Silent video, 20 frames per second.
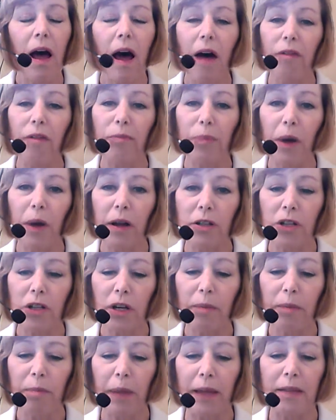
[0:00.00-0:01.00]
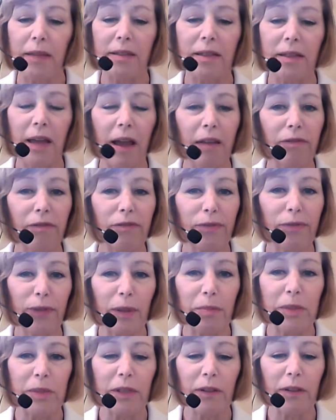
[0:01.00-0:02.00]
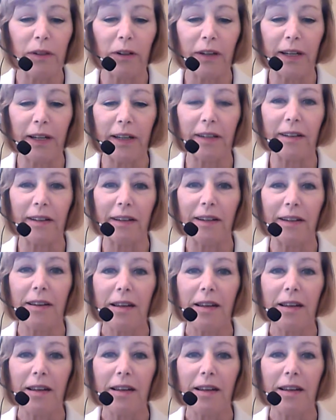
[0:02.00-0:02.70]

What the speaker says: of project-based and flipped learning.